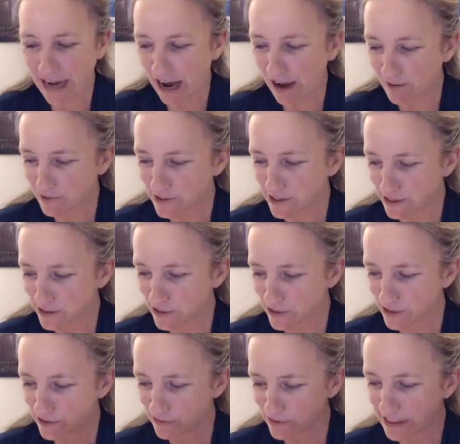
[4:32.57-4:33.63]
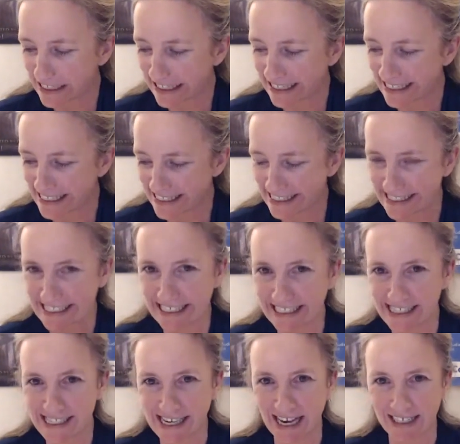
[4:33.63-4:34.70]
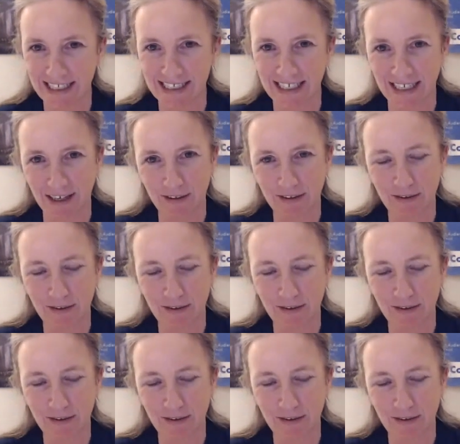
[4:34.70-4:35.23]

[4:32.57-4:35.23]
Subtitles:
have to sort of release the insanity, I